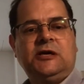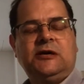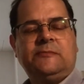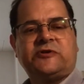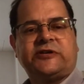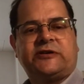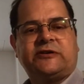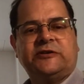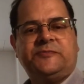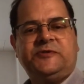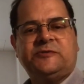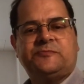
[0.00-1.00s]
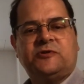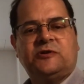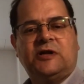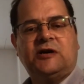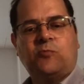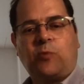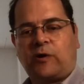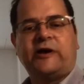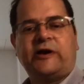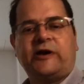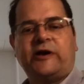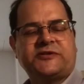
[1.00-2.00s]
particularly people
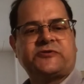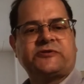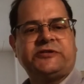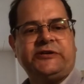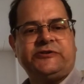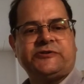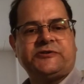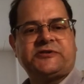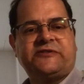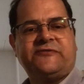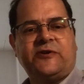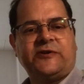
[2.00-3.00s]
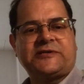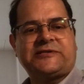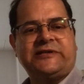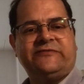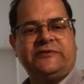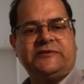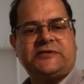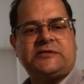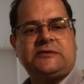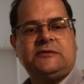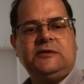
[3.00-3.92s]
working on dissertations at various levels,